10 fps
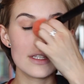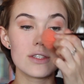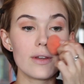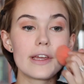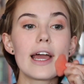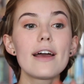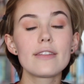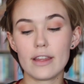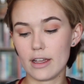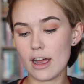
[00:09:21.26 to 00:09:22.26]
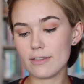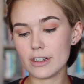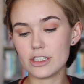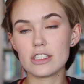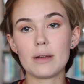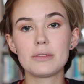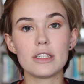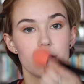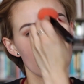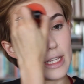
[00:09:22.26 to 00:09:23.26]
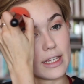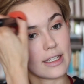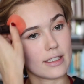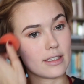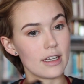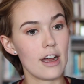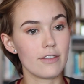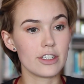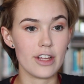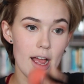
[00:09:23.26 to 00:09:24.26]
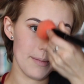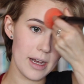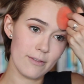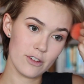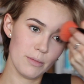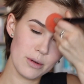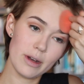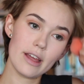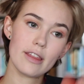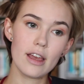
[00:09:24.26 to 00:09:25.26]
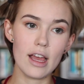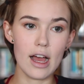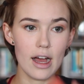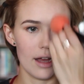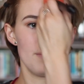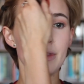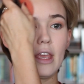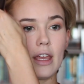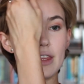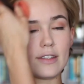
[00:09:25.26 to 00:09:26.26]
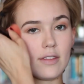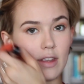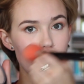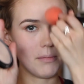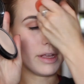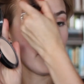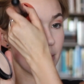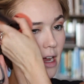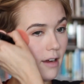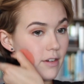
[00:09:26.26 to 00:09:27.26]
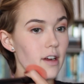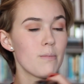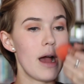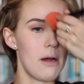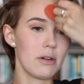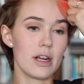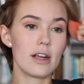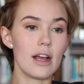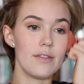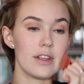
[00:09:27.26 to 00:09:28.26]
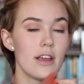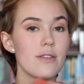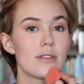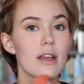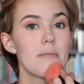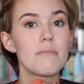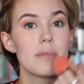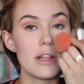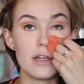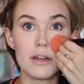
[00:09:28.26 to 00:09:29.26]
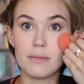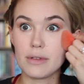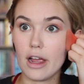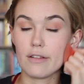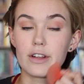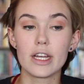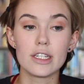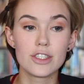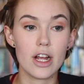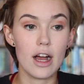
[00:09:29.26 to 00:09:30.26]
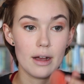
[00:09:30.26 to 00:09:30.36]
So again, like coverage is up to you. Like this is the coverage that I'm comfortable with. This is like a medium cover powder, and then I use like a medium coverage